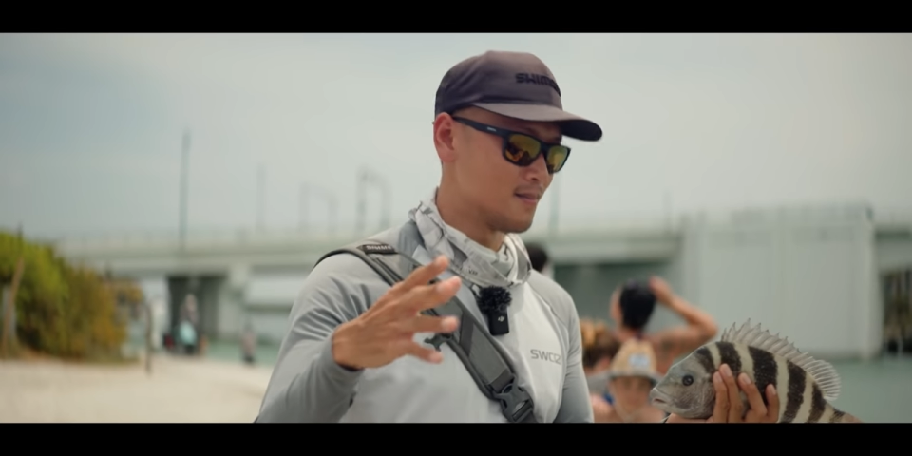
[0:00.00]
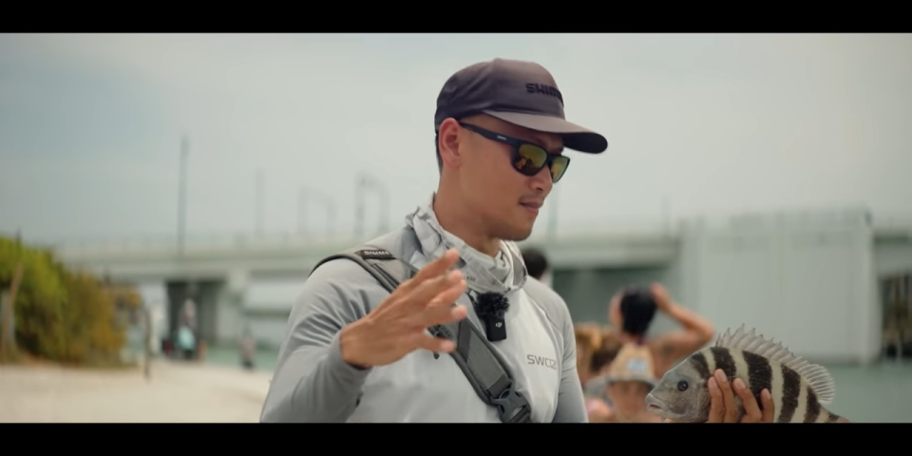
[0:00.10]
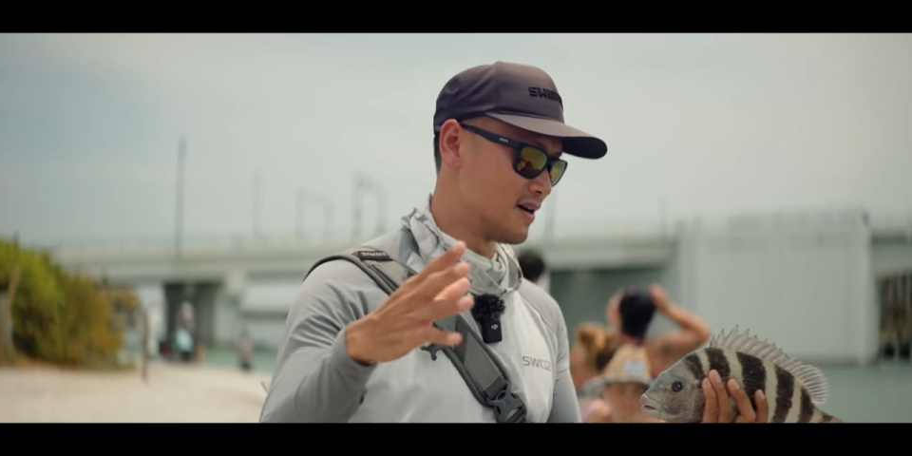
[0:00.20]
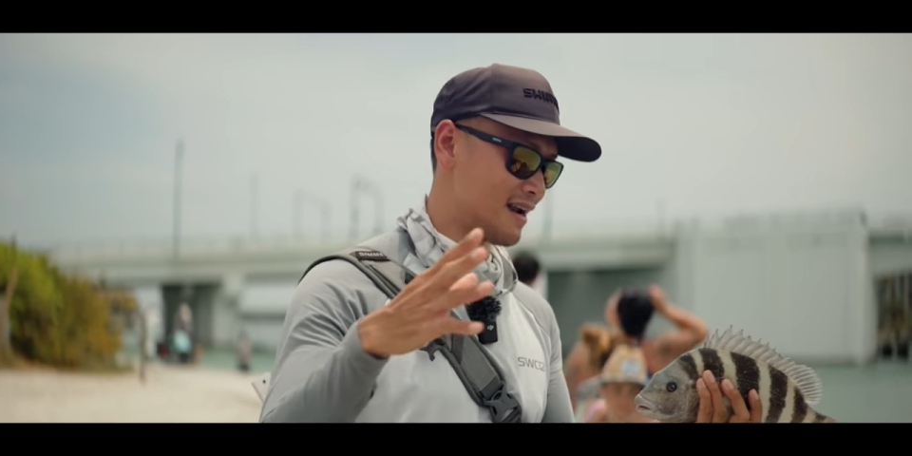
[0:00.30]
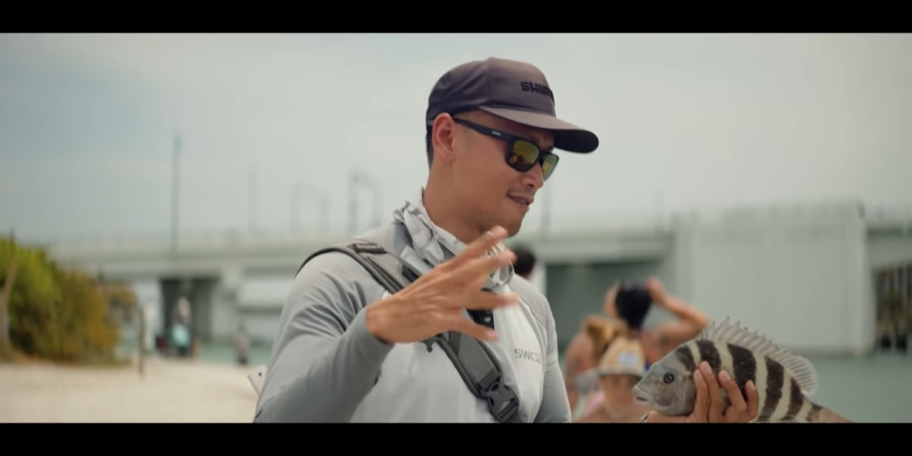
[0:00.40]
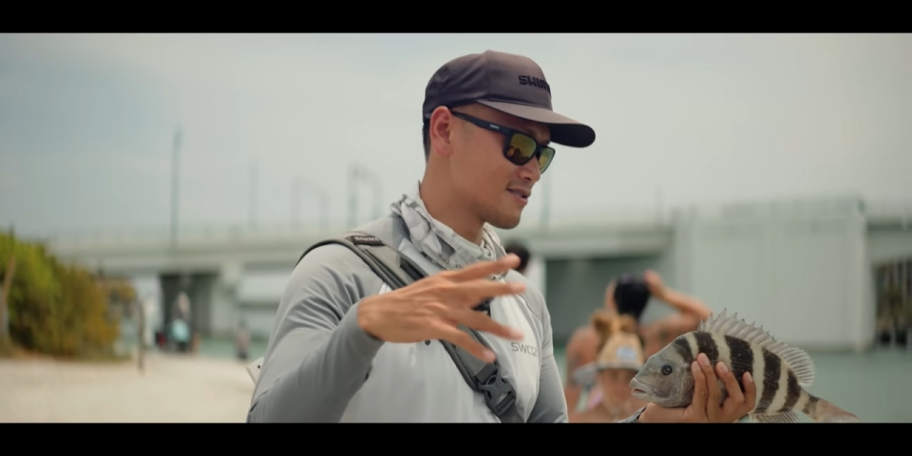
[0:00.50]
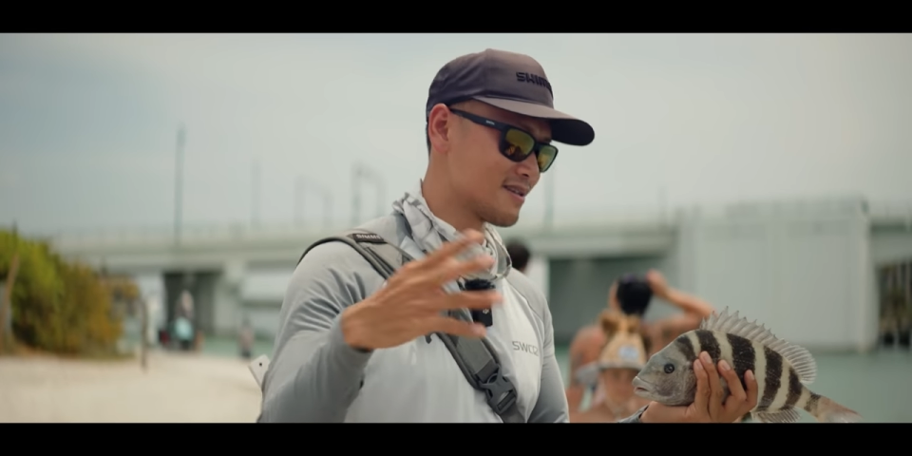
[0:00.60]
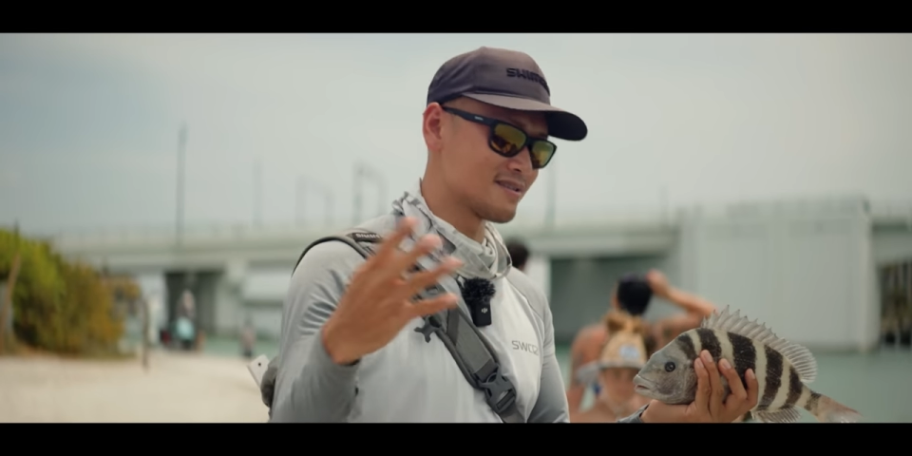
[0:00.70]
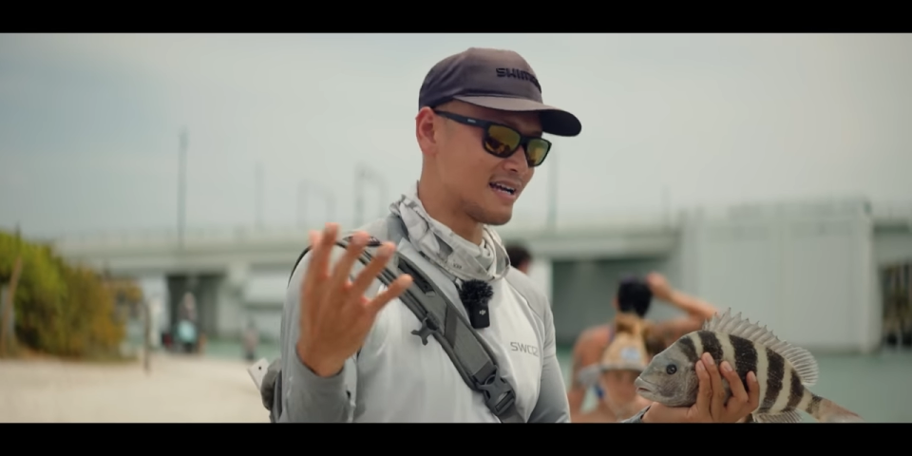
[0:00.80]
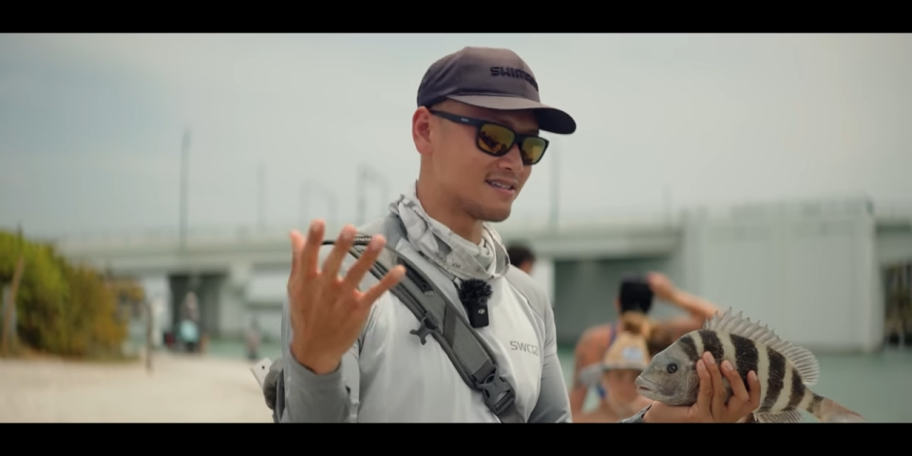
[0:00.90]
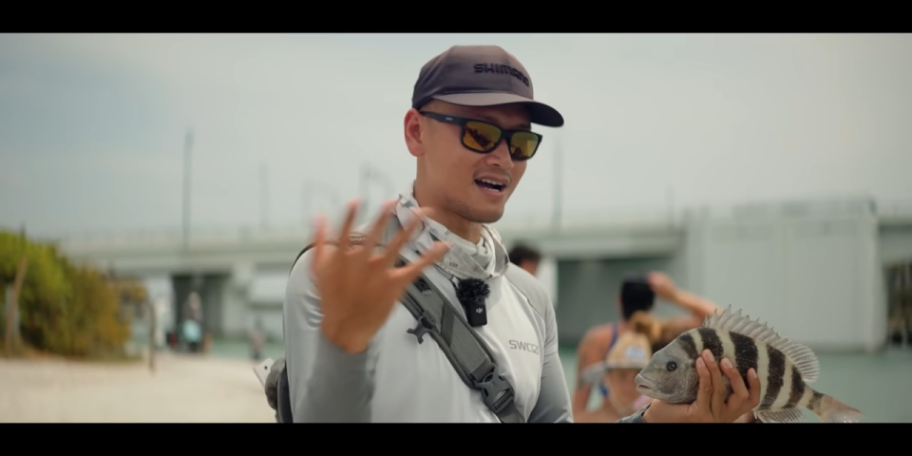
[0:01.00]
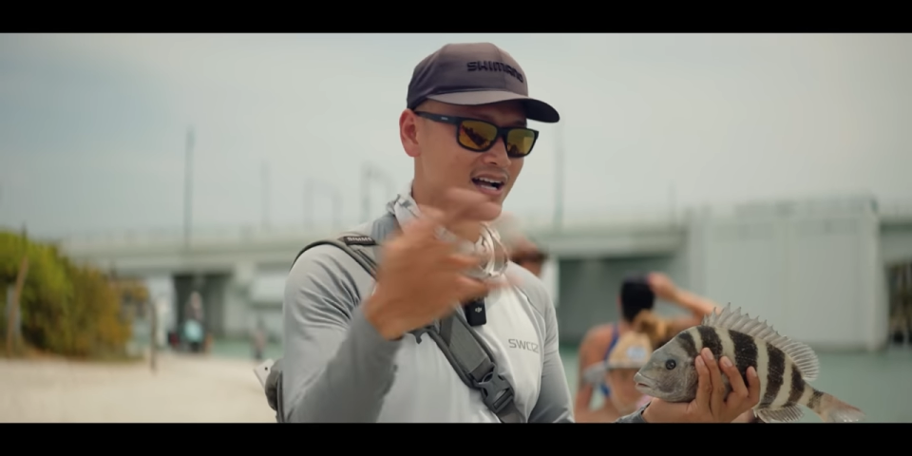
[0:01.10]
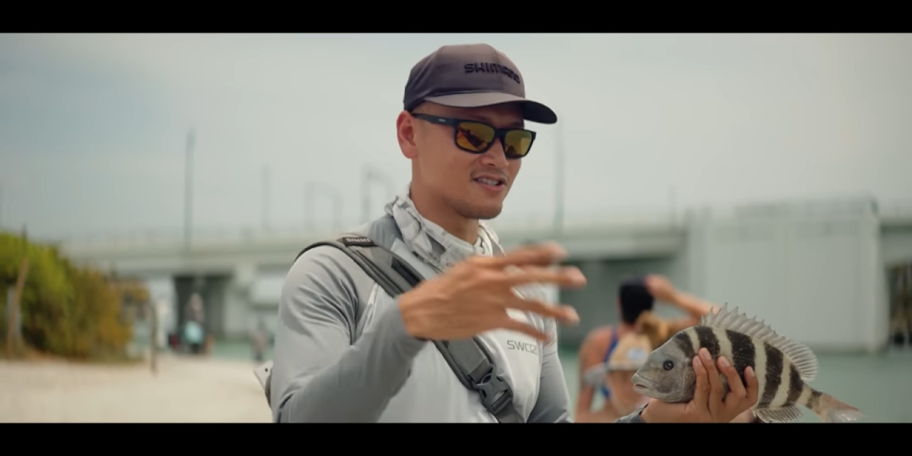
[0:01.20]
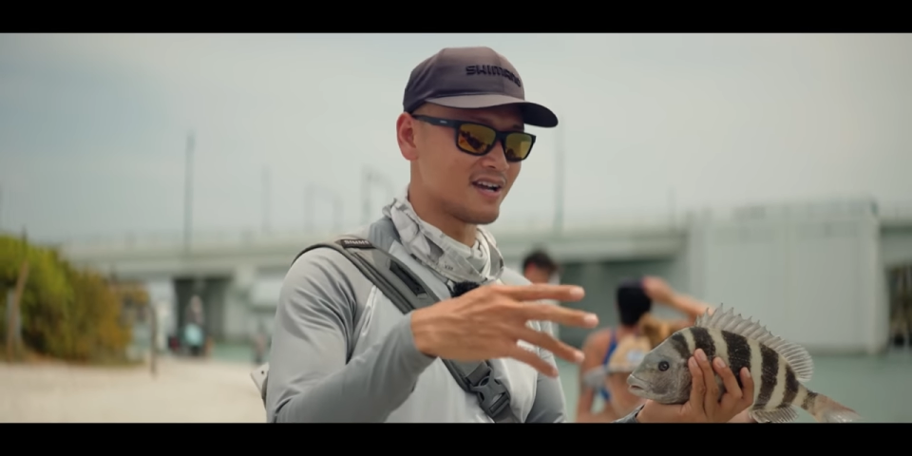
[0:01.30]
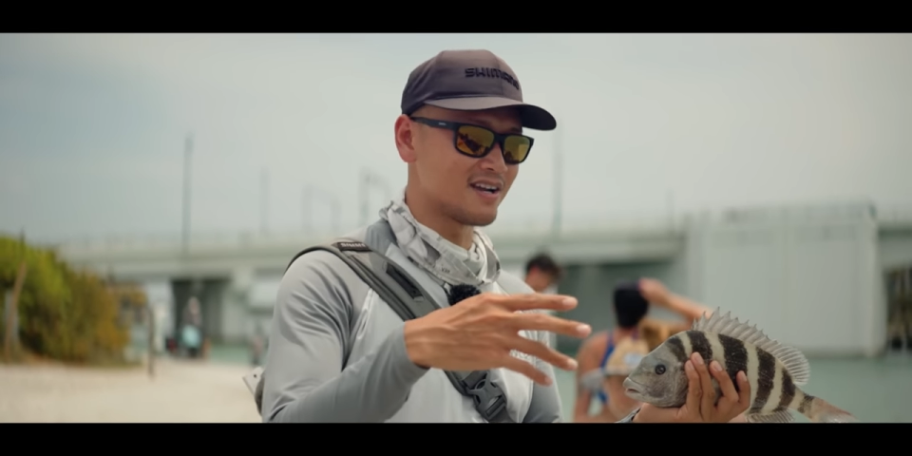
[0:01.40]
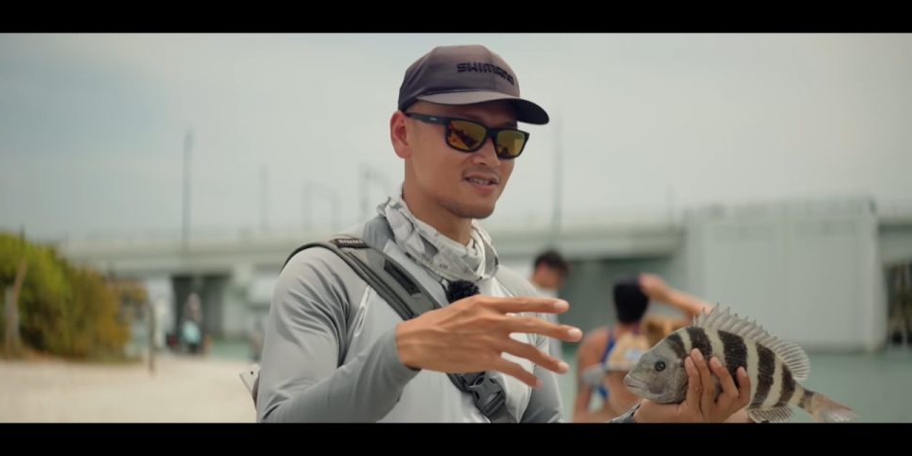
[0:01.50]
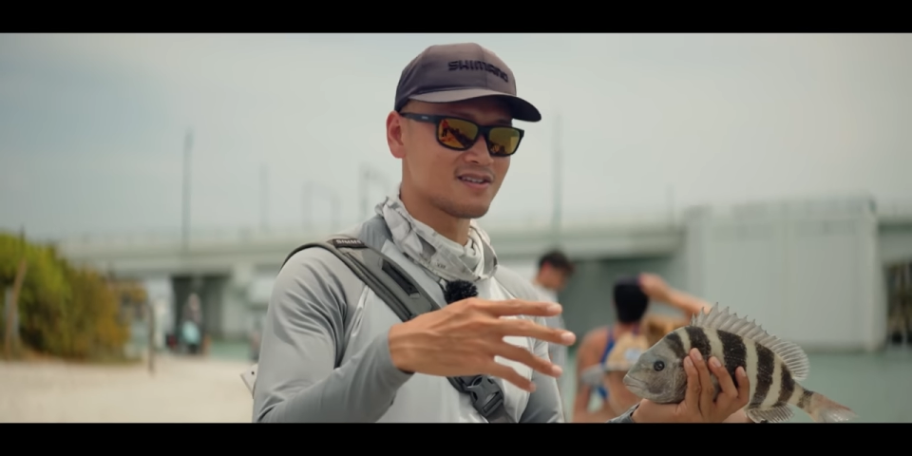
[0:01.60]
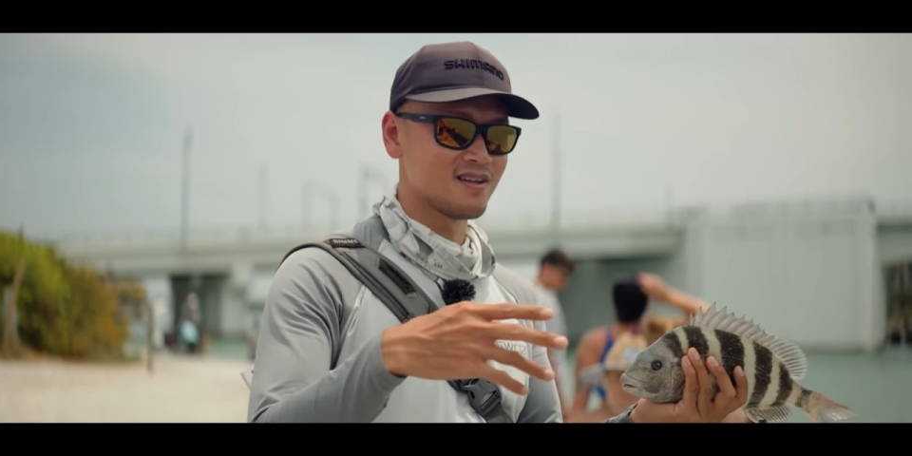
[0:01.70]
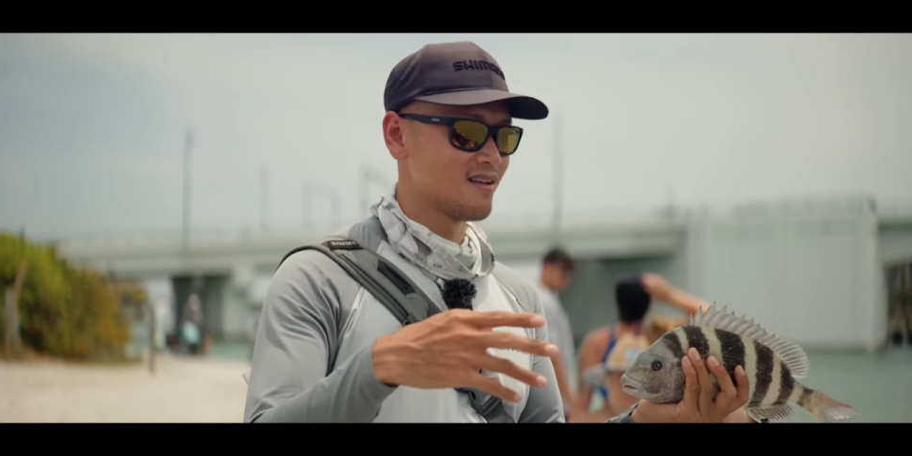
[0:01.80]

But ever since that tide changed,